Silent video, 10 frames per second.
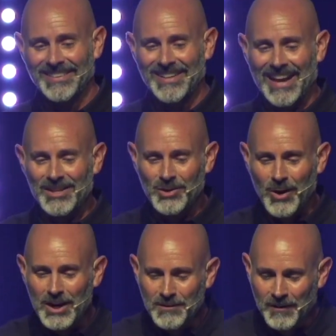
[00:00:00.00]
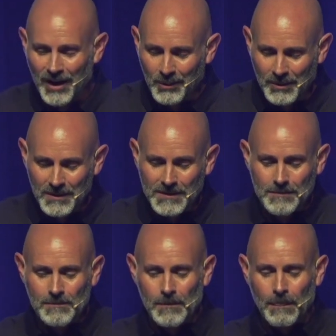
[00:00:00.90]
As Christ followers,
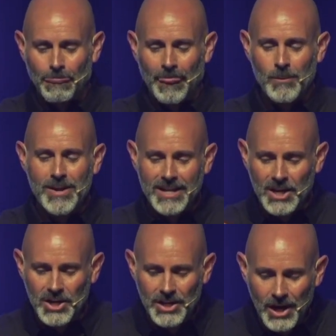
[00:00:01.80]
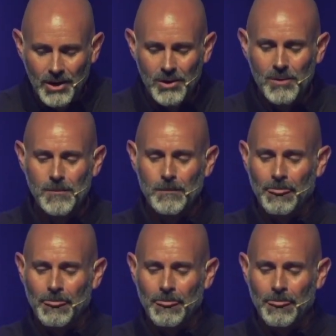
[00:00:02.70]
we can know